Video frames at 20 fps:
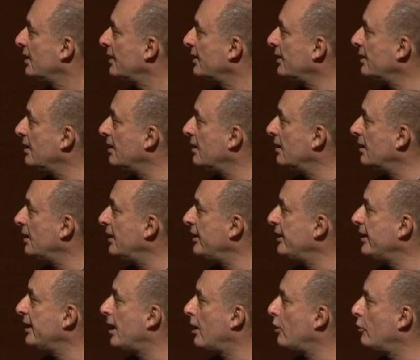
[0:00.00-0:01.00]
in
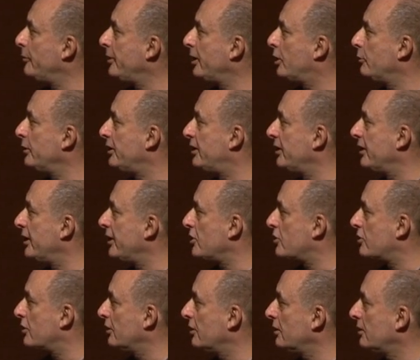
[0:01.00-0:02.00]
linear
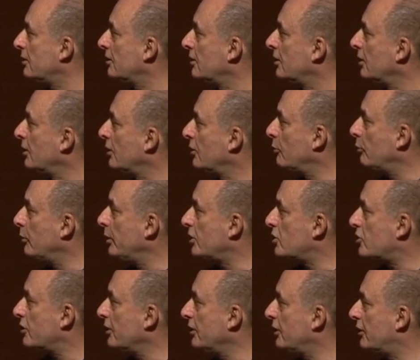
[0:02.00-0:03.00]
ubiquitination,
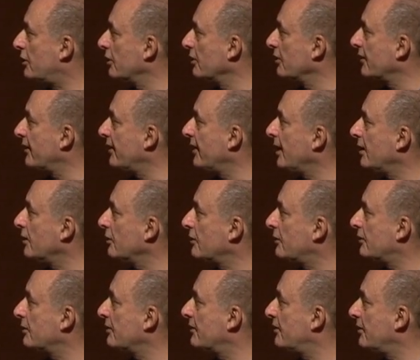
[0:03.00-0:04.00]
which it turns
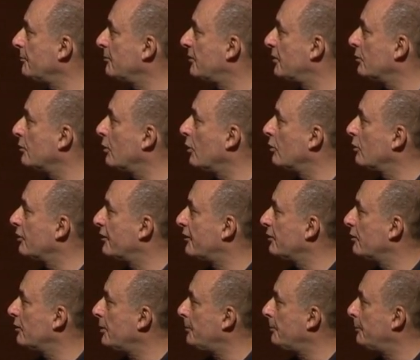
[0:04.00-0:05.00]
out seems to
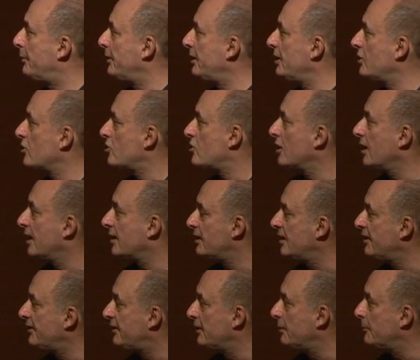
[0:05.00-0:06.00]
also impinge, at
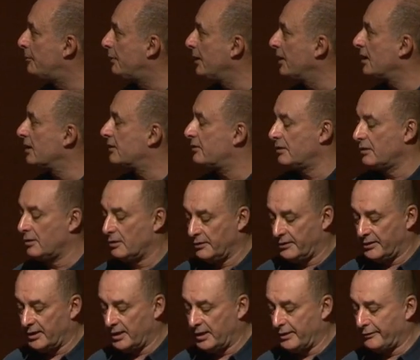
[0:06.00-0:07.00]
least in part, on
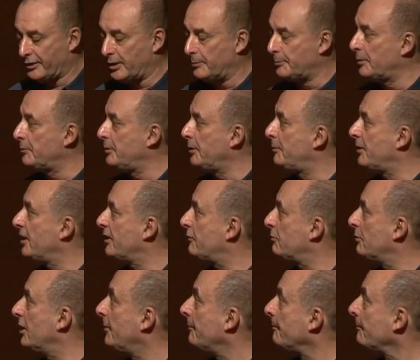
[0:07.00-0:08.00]
the NF-kappaB
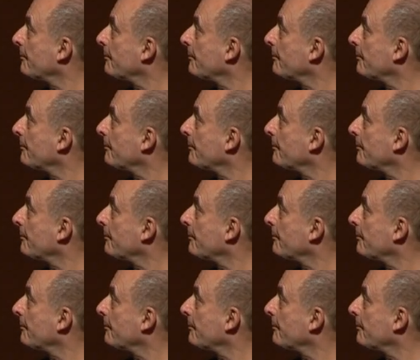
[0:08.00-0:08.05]
pathway.